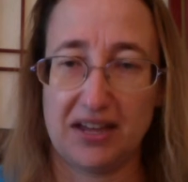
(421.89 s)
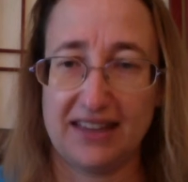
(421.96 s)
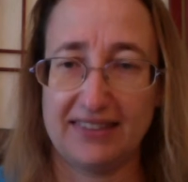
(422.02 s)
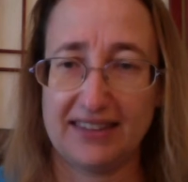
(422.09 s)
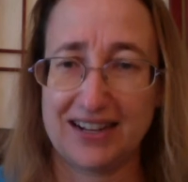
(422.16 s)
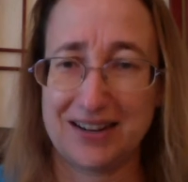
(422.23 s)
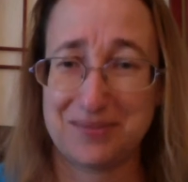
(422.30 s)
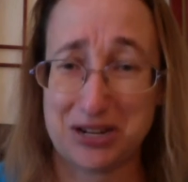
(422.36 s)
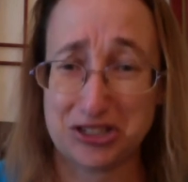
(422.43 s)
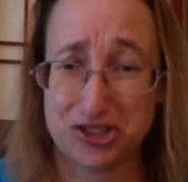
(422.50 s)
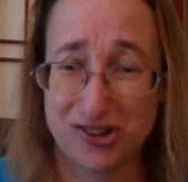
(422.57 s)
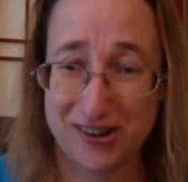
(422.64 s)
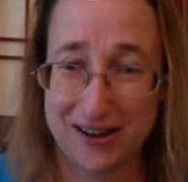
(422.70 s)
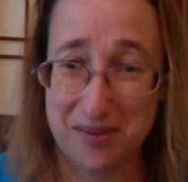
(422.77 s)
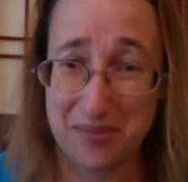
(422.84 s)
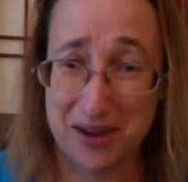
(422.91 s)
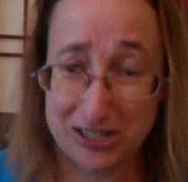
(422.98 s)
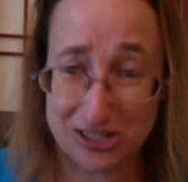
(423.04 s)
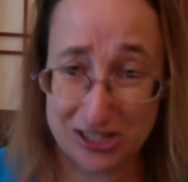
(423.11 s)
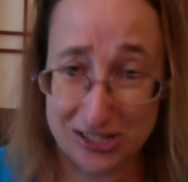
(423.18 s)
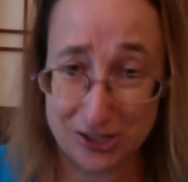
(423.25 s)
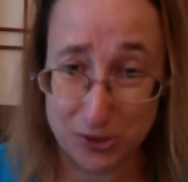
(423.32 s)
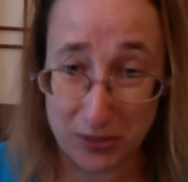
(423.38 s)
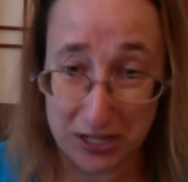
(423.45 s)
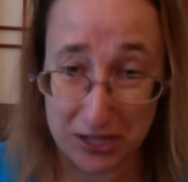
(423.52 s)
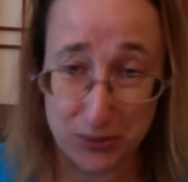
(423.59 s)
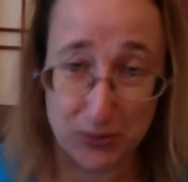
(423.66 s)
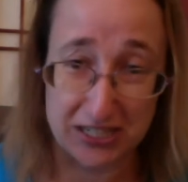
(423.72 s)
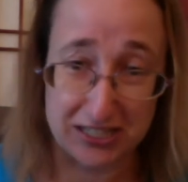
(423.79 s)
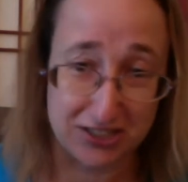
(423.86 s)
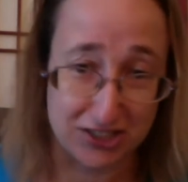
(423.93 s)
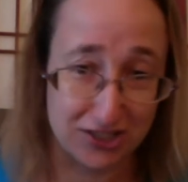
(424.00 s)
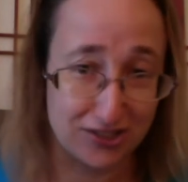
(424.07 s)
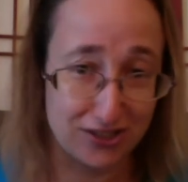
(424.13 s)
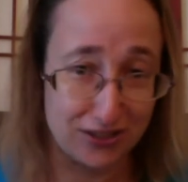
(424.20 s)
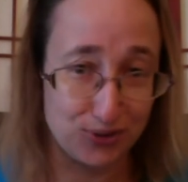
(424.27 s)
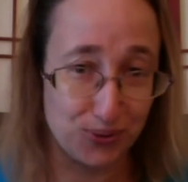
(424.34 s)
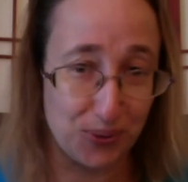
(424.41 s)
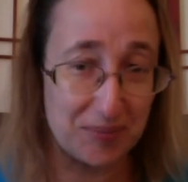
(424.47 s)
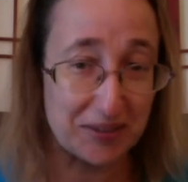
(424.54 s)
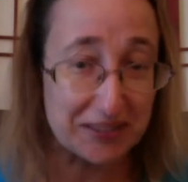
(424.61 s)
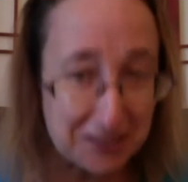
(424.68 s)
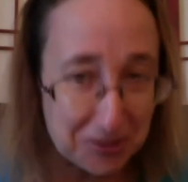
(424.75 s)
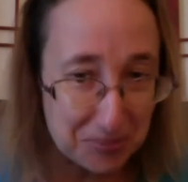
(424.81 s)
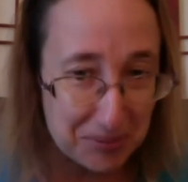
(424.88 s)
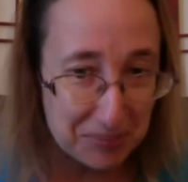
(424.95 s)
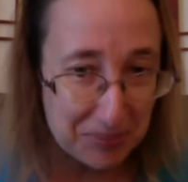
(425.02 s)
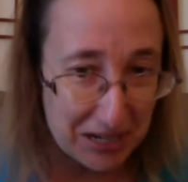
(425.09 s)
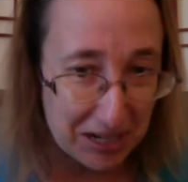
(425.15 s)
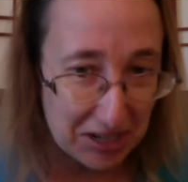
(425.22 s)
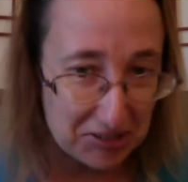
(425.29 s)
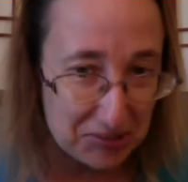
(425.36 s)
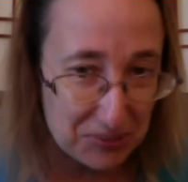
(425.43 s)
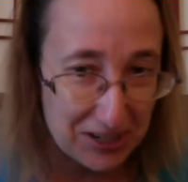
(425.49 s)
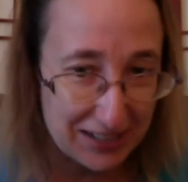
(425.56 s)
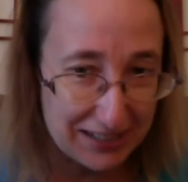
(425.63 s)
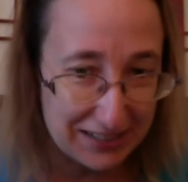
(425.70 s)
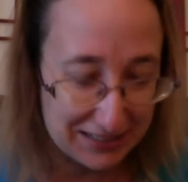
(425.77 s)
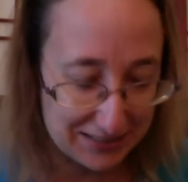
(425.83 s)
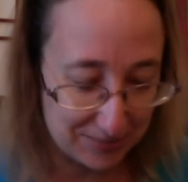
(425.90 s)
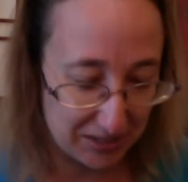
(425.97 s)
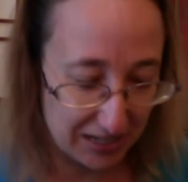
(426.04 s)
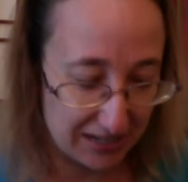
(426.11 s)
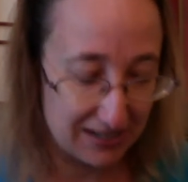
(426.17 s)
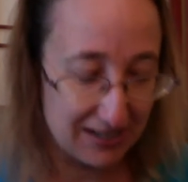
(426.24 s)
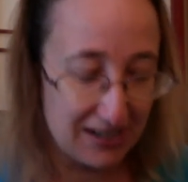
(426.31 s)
then I measured and I'm actually at 23 inches. So I'm a little bit beyond where I need to be,